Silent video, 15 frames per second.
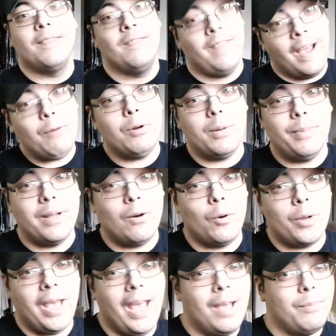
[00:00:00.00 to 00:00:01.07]
That would have been
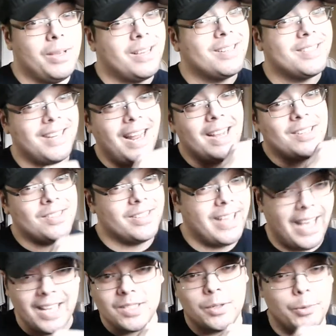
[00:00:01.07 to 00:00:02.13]
okay because it actually
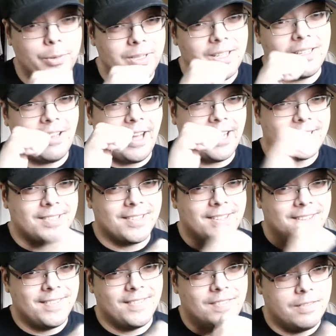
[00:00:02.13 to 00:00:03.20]
has Gorilla Glass,
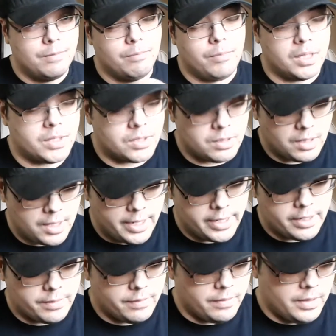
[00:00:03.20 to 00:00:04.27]
much
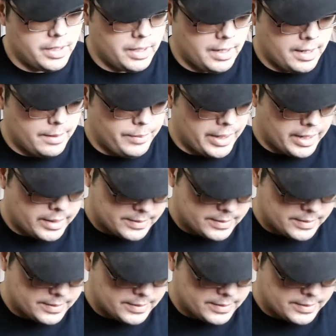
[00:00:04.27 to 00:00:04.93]
like the iPad